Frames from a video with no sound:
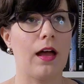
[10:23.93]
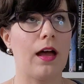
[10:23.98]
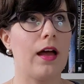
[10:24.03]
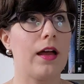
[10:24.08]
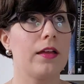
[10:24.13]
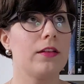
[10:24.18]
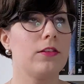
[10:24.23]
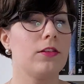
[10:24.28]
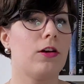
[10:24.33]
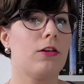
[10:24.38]

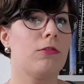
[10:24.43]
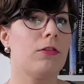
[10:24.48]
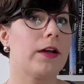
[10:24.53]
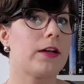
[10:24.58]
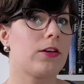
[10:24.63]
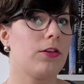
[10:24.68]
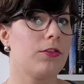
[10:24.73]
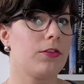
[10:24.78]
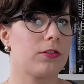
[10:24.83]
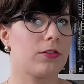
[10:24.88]
I know a
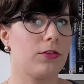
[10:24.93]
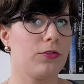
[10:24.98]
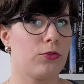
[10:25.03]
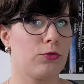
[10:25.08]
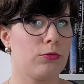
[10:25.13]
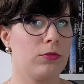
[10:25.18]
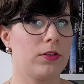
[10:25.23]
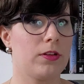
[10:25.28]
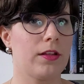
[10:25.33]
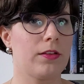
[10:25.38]
color
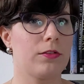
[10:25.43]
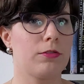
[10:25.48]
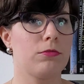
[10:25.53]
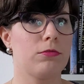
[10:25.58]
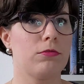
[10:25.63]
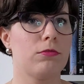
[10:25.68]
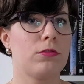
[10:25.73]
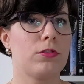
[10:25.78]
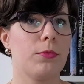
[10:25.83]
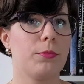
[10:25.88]
consultant
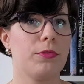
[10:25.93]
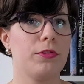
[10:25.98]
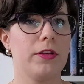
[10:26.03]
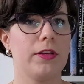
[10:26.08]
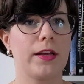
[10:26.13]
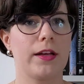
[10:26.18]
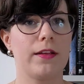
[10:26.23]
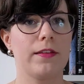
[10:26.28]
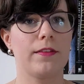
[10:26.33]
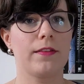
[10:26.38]
who
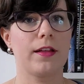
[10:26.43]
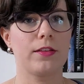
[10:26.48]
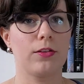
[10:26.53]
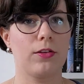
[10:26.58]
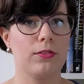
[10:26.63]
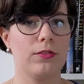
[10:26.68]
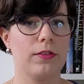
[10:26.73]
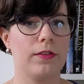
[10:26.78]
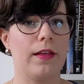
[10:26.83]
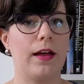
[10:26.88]
communicates that
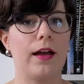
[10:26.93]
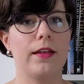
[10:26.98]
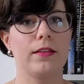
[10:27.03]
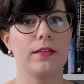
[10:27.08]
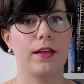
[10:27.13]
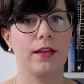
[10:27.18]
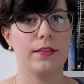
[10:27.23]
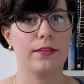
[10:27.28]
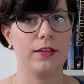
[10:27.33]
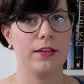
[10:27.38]

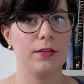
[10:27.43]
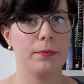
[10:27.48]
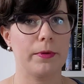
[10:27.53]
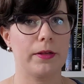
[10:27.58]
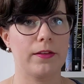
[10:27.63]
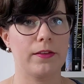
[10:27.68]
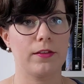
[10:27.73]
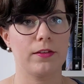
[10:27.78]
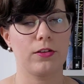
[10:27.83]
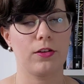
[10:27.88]
online and
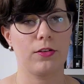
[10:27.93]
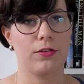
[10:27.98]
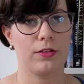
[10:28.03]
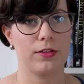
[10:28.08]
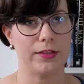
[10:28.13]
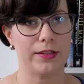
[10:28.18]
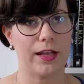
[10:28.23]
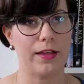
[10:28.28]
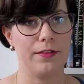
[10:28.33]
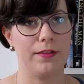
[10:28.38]
in-person
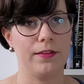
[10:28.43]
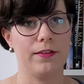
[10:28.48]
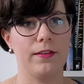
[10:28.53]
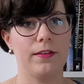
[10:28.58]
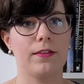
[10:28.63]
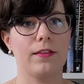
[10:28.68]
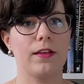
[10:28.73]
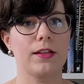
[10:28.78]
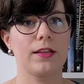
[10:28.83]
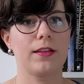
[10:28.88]
color
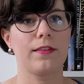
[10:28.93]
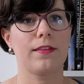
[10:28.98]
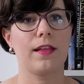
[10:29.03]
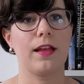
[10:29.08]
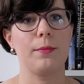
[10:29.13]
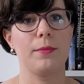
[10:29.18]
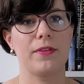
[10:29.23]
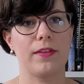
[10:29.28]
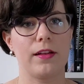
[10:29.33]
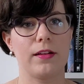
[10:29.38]
analysis are the
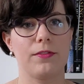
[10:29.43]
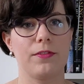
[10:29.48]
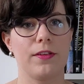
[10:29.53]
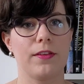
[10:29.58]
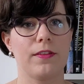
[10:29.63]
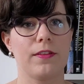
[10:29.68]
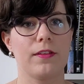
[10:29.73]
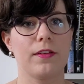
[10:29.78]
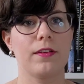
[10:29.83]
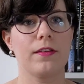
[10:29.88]
same
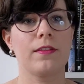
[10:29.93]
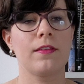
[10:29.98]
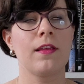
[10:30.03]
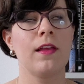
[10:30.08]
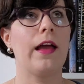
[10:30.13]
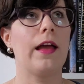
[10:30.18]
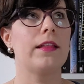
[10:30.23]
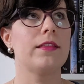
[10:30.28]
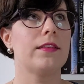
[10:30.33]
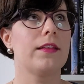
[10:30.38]
services
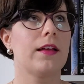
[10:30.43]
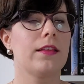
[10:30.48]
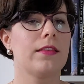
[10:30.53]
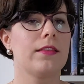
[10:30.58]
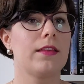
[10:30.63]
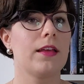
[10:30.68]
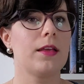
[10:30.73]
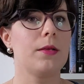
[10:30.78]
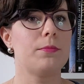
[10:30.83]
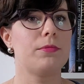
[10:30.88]
and that
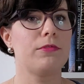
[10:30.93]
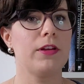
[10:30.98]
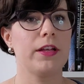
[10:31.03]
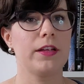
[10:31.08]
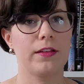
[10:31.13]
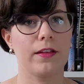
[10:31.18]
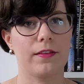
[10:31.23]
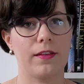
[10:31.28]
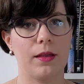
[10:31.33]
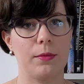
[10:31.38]
they
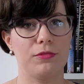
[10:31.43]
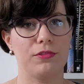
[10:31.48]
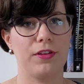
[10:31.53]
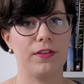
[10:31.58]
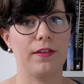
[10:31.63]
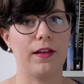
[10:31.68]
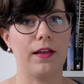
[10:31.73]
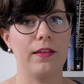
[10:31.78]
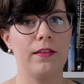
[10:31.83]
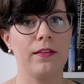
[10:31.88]
bring the same
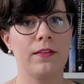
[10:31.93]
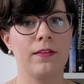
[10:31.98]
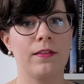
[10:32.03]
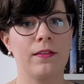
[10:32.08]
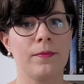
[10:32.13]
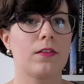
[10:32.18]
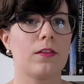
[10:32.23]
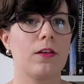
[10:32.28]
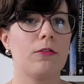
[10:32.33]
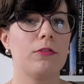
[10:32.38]

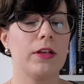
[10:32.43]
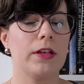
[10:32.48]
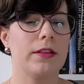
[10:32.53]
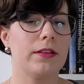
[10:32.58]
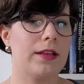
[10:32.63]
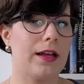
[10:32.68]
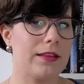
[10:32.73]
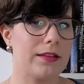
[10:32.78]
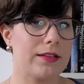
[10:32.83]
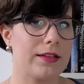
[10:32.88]
results. So
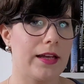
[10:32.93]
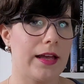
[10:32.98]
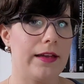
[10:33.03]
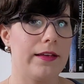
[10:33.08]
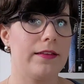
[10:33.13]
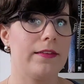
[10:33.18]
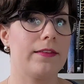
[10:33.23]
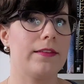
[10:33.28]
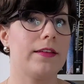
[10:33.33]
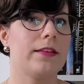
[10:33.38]
in that
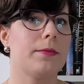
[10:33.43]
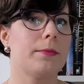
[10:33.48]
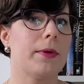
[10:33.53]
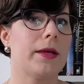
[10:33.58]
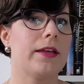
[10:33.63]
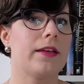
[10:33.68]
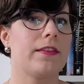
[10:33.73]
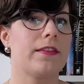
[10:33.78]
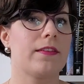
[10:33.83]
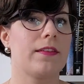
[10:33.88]
case, it
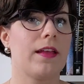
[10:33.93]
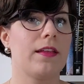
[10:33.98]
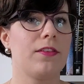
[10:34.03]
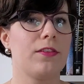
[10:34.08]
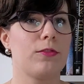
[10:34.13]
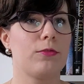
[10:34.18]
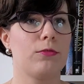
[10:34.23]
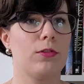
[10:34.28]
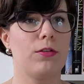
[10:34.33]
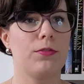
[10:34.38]
makes
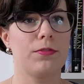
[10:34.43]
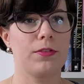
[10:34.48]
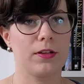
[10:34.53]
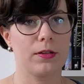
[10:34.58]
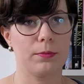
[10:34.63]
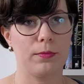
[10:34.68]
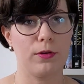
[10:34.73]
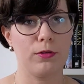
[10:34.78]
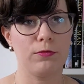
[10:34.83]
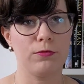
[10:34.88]
sense to
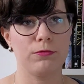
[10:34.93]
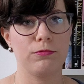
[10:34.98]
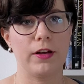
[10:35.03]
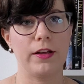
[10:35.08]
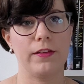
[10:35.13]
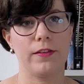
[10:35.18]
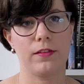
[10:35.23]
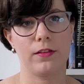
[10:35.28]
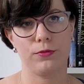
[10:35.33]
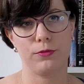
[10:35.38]
offer both
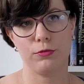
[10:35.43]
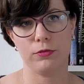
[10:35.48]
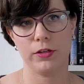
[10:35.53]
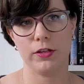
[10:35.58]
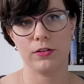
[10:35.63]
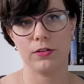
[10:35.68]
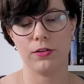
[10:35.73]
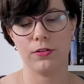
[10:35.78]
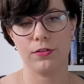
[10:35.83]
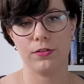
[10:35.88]
ways of
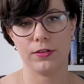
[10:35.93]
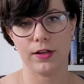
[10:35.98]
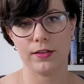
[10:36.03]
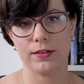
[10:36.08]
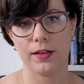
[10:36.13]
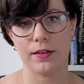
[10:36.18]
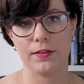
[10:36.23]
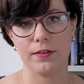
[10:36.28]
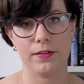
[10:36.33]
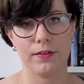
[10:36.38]
doing color
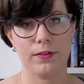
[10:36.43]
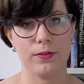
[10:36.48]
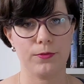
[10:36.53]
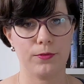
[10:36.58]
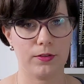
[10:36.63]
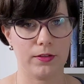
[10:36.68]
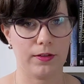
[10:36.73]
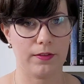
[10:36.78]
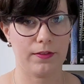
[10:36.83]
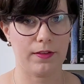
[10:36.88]
analysis
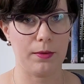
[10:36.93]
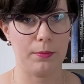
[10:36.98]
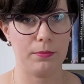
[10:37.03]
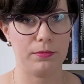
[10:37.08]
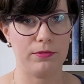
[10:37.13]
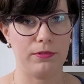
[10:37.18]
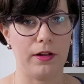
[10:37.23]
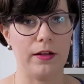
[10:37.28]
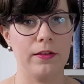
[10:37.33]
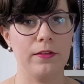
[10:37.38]
for the same
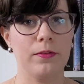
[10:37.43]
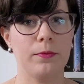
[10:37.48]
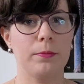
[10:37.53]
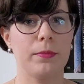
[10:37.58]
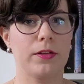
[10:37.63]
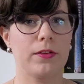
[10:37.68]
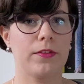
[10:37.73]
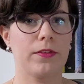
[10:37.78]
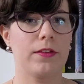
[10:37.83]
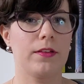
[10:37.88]
price,
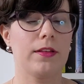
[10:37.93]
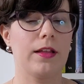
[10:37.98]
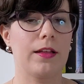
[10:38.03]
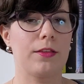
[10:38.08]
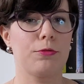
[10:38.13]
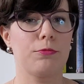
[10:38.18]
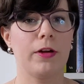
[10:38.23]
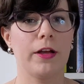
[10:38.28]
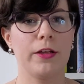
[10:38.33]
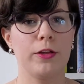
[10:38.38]
because in
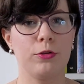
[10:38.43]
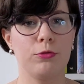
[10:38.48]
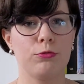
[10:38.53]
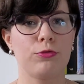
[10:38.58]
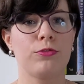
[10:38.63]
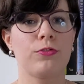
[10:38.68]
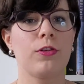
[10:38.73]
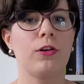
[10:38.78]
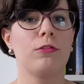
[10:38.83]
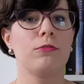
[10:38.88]
that way you
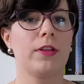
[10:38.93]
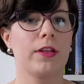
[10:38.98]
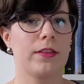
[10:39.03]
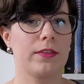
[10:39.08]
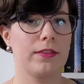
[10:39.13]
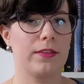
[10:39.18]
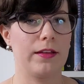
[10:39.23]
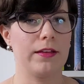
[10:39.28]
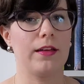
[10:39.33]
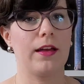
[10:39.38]
show
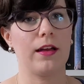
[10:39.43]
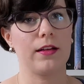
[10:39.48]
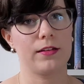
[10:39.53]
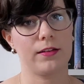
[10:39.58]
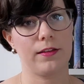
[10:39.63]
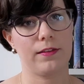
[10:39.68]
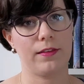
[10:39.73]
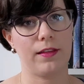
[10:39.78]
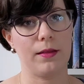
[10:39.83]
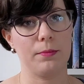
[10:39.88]
that they are
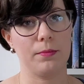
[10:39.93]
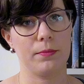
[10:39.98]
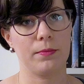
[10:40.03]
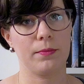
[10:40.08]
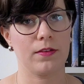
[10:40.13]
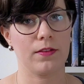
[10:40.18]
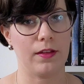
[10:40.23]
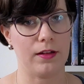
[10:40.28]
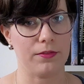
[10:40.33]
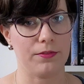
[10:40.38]
the same
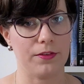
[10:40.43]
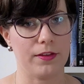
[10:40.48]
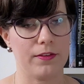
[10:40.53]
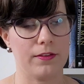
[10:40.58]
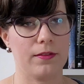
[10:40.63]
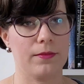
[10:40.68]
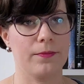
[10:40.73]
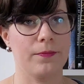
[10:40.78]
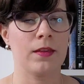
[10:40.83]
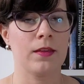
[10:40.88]

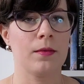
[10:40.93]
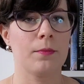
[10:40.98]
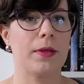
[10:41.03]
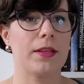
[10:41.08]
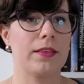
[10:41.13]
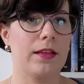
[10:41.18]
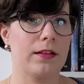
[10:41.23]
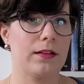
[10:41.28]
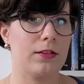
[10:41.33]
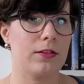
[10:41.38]
service.
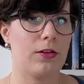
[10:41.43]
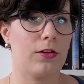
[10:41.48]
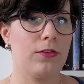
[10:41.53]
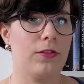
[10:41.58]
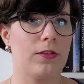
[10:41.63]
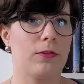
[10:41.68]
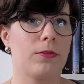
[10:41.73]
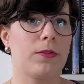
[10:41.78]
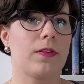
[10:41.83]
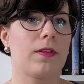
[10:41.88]
But there are
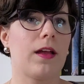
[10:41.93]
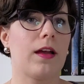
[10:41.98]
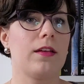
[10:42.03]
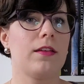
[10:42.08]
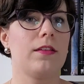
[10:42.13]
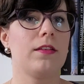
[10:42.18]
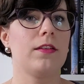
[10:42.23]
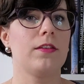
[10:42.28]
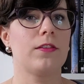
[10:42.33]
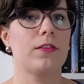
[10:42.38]
also
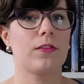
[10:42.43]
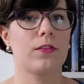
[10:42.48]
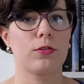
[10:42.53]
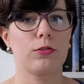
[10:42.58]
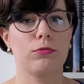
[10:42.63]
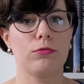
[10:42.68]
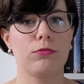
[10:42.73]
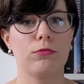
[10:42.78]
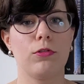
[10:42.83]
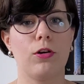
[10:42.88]
stylists
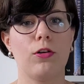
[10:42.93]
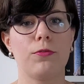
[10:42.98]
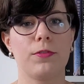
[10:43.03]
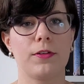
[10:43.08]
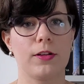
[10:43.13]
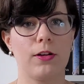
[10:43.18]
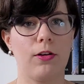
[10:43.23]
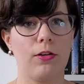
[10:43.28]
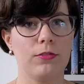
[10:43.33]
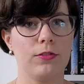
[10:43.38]
who
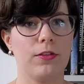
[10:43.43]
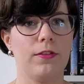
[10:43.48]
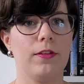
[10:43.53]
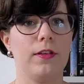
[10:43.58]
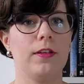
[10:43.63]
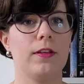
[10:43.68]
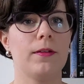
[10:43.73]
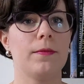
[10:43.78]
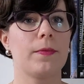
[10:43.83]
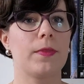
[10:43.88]
offer
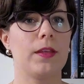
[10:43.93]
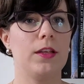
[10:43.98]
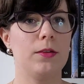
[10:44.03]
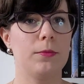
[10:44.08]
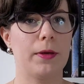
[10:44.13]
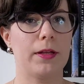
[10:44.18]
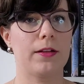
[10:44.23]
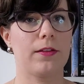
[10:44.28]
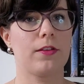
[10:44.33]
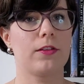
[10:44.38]
only
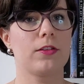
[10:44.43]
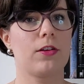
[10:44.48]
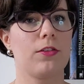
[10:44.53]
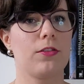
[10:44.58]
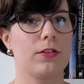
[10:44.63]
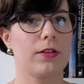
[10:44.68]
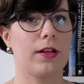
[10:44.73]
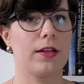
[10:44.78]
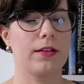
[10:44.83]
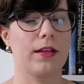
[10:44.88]
in-person
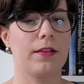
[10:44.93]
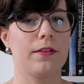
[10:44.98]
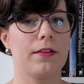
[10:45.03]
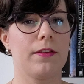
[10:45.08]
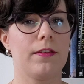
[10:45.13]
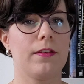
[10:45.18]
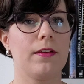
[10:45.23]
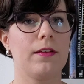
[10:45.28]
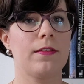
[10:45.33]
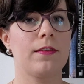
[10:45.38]
color
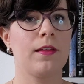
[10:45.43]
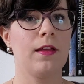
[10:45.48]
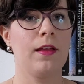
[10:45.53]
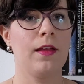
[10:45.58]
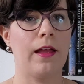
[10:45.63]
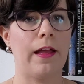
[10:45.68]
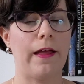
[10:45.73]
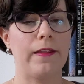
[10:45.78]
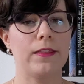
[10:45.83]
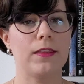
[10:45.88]
analysis,
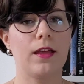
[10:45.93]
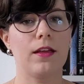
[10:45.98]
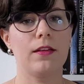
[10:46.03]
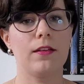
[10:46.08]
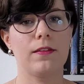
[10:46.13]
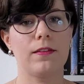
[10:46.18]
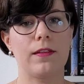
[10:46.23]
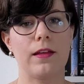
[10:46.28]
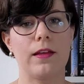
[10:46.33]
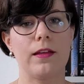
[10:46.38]
and they
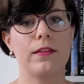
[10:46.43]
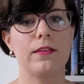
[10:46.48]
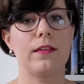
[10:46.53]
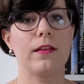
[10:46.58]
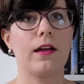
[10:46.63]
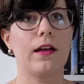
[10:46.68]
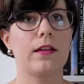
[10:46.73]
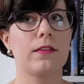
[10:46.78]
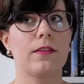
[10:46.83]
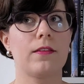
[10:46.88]
say
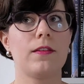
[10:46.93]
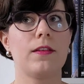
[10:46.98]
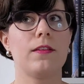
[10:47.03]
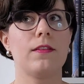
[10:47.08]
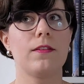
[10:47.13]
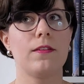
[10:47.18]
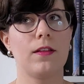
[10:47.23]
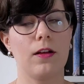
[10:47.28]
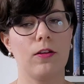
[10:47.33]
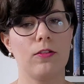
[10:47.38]
that
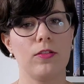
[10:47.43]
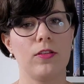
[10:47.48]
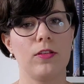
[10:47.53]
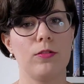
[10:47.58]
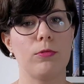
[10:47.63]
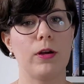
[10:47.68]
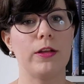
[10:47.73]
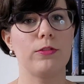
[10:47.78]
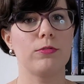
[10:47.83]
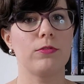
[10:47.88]
this is the only
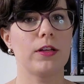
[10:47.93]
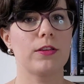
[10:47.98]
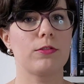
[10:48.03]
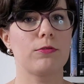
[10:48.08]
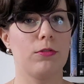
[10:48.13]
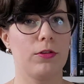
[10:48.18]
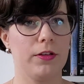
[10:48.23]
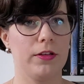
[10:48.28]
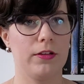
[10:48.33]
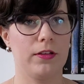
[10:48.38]
way to get
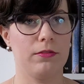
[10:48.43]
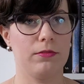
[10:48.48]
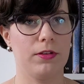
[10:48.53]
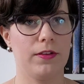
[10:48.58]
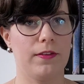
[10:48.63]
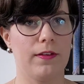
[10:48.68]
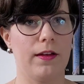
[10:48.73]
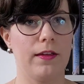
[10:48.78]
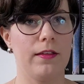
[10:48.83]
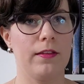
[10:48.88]
quality
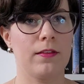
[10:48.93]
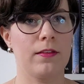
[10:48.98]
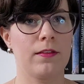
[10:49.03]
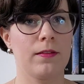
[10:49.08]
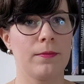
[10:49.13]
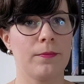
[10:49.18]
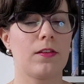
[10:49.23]
results.